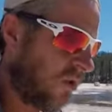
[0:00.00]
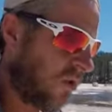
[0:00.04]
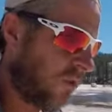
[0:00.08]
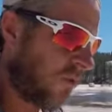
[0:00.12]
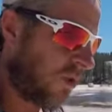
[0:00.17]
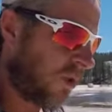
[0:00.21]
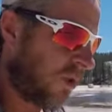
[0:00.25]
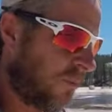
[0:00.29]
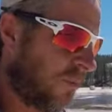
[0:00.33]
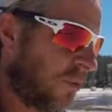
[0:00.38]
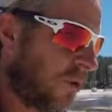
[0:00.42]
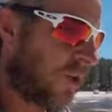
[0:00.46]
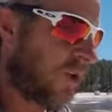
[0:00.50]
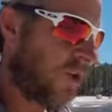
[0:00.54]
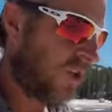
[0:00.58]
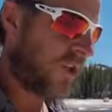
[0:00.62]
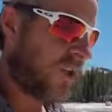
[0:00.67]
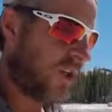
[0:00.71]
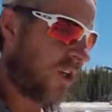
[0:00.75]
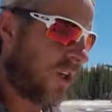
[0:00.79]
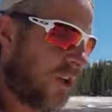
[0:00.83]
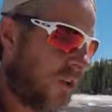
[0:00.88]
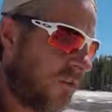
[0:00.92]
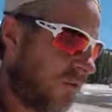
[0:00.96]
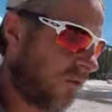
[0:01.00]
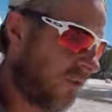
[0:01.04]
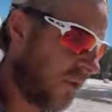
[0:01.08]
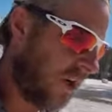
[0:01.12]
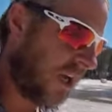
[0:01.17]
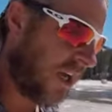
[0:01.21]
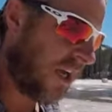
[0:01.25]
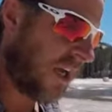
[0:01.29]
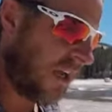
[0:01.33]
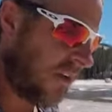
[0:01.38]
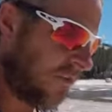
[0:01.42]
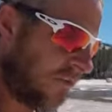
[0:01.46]
We're gonna push it another
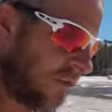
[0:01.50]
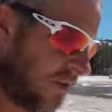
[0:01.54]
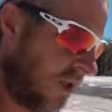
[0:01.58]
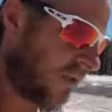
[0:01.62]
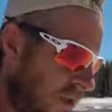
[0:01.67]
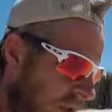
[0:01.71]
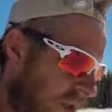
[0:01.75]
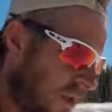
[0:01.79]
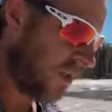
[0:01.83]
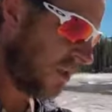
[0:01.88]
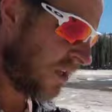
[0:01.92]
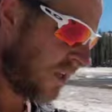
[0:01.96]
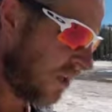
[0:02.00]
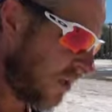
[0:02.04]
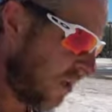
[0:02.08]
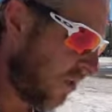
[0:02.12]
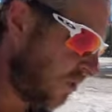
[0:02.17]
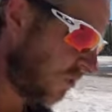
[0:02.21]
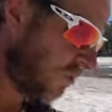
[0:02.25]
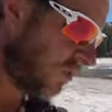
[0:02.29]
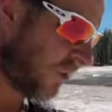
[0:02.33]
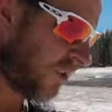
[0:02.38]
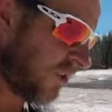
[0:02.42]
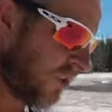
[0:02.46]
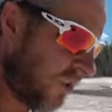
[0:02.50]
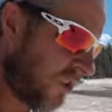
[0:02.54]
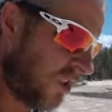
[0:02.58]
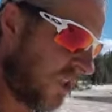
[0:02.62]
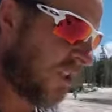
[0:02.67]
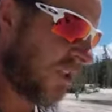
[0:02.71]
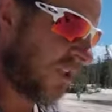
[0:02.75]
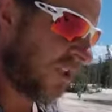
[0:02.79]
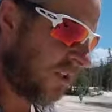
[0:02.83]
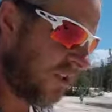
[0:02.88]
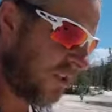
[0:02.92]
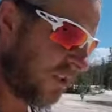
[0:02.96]
five, which uh,